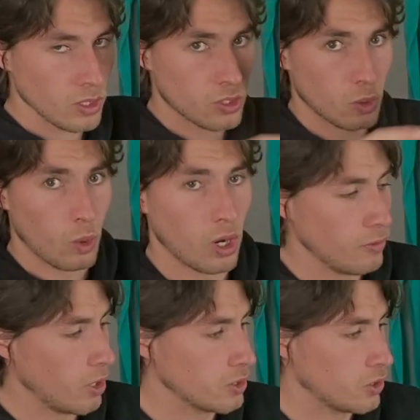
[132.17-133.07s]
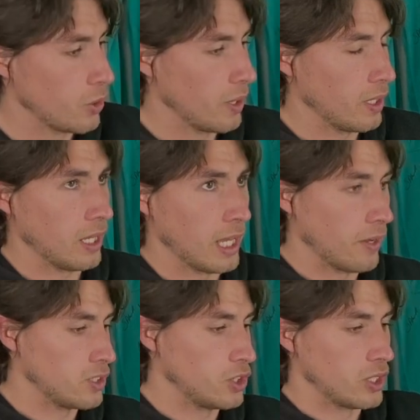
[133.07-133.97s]
So what I'd like to do
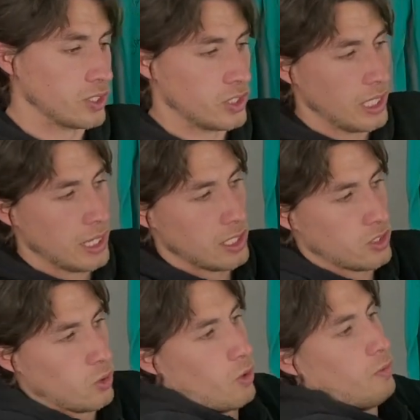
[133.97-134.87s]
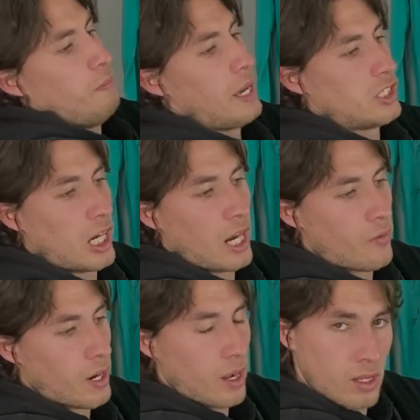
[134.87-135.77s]
here is you can see this sort of mesh
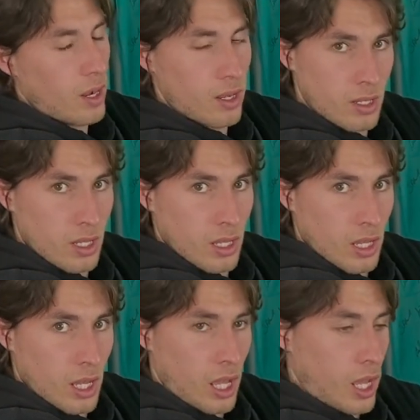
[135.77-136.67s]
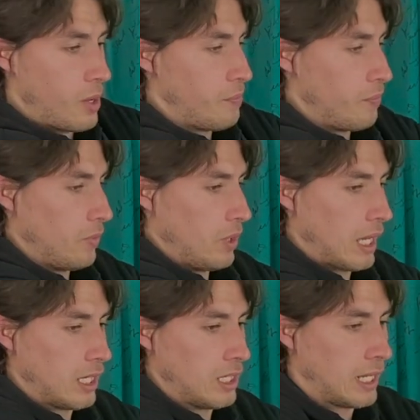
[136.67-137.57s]
area, and
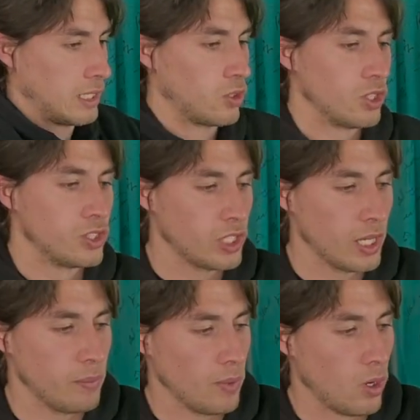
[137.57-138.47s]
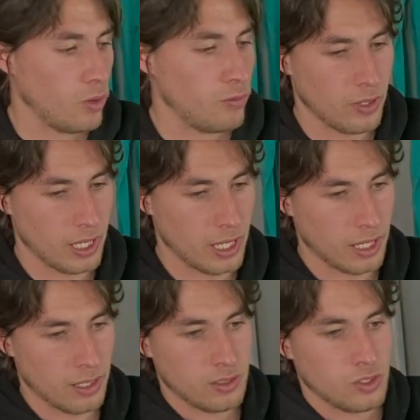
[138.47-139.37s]
it's got a zip off
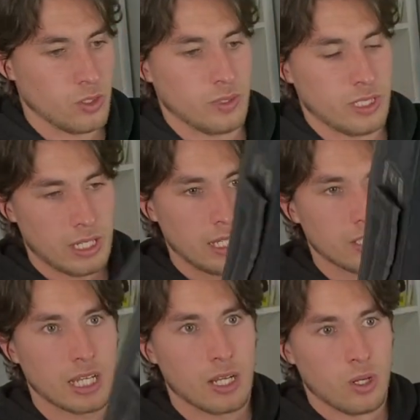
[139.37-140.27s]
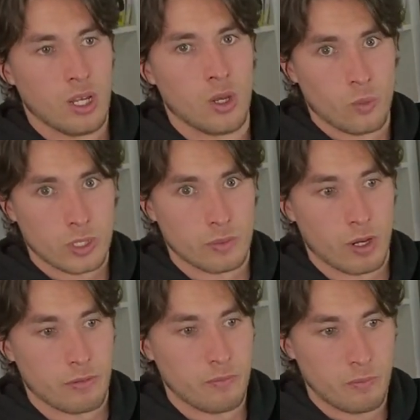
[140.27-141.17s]
here. So if we take these out, which are my